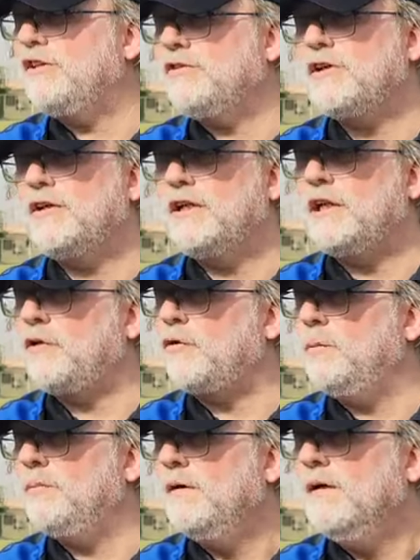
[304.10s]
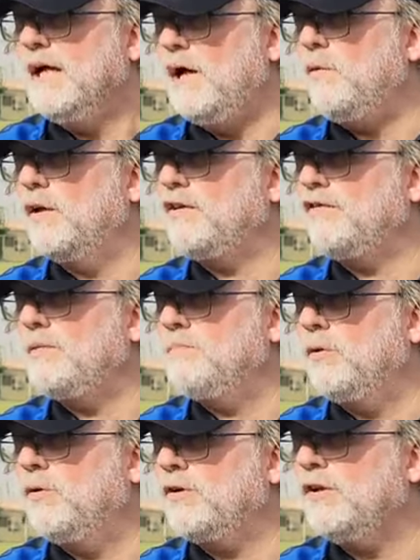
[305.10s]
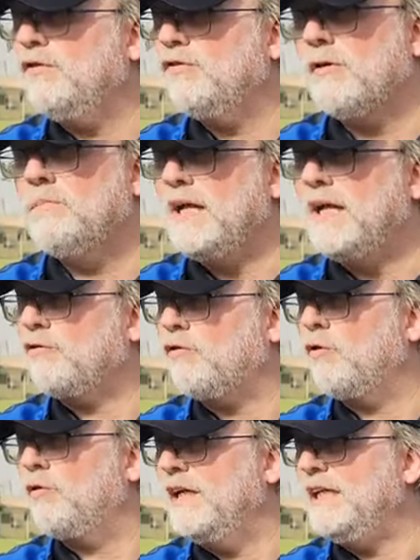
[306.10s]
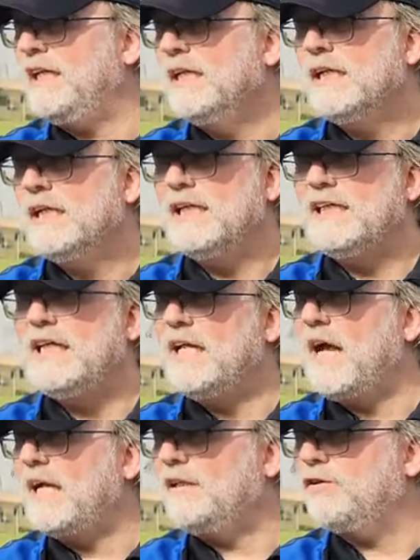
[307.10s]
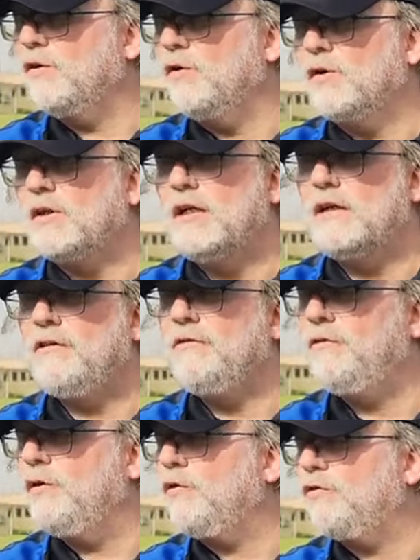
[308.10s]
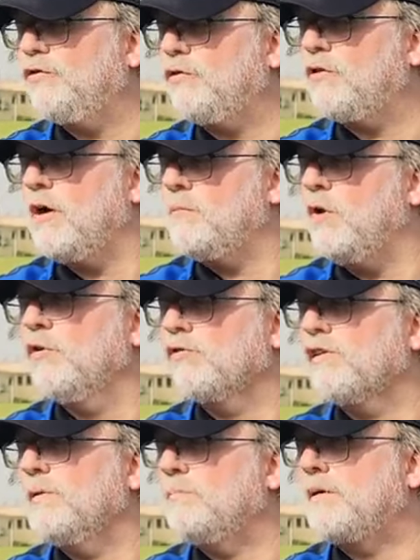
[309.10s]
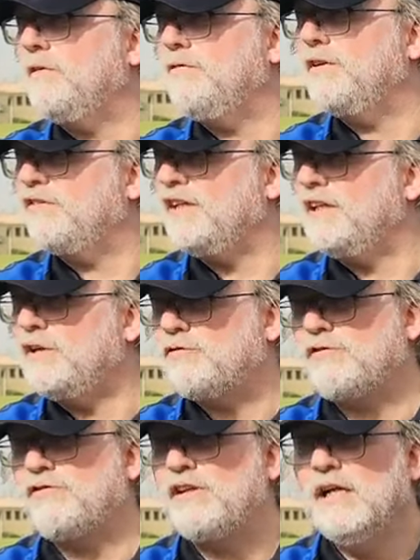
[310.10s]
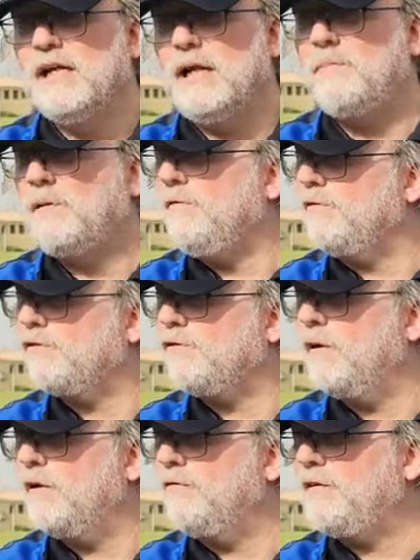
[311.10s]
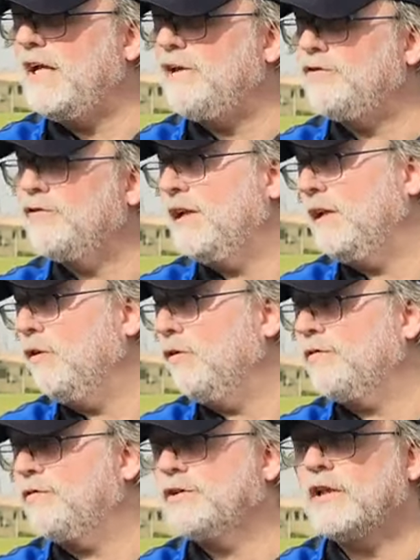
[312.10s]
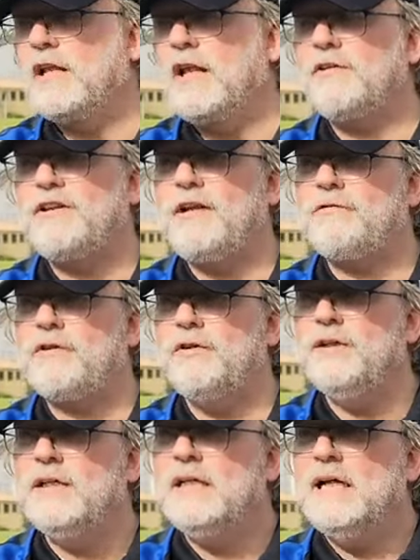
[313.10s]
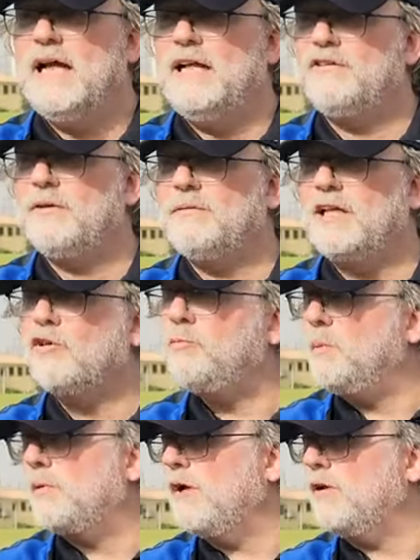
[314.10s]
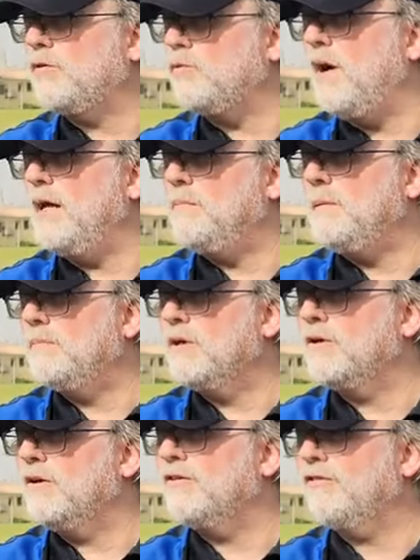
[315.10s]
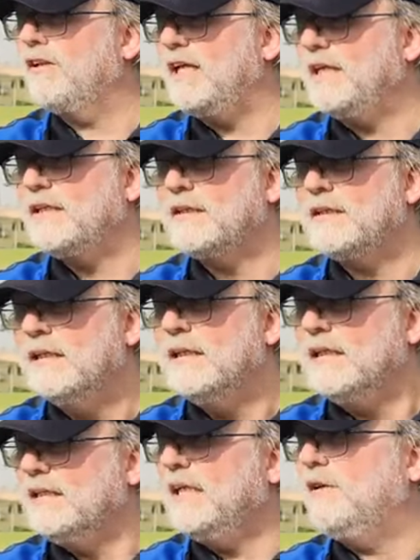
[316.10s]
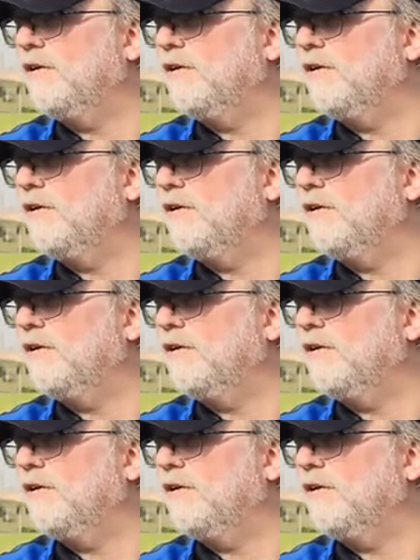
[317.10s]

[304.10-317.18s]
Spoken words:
turn in the group and what is important. Some players already denied or refused to come also in previous editions, in previous qualifications, and also for the last AFCON. And sometimes people ask why people are not selected. That are